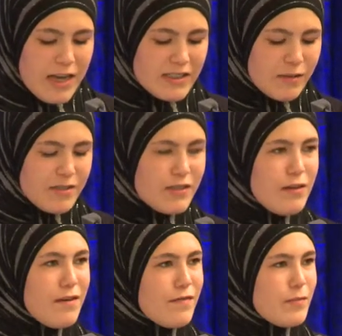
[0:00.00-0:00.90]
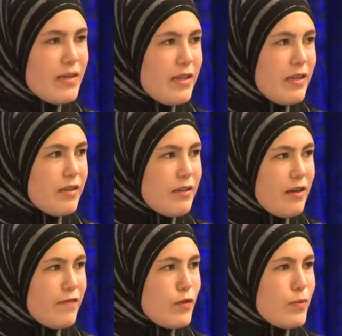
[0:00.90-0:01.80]
As a result of the
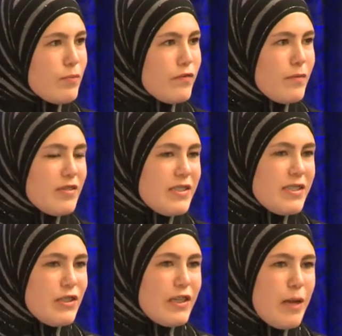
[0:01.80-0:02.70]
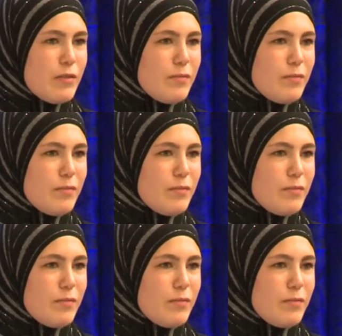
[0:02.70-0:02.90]
meeting, a few people from the district came